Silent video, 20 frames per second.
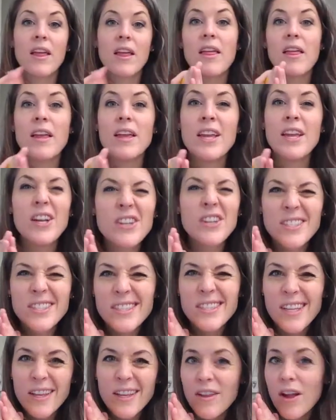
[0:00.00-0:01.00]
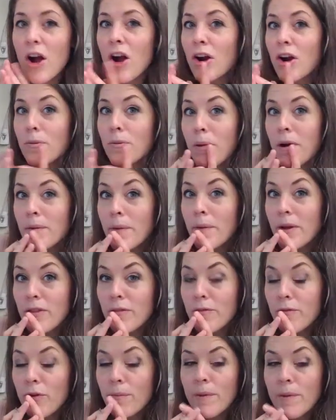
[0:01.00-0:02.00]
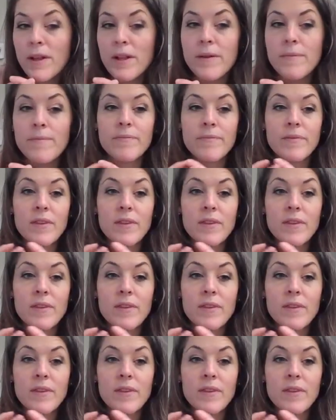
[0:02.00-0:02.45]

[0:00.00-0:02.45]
here's the hard part about the formula,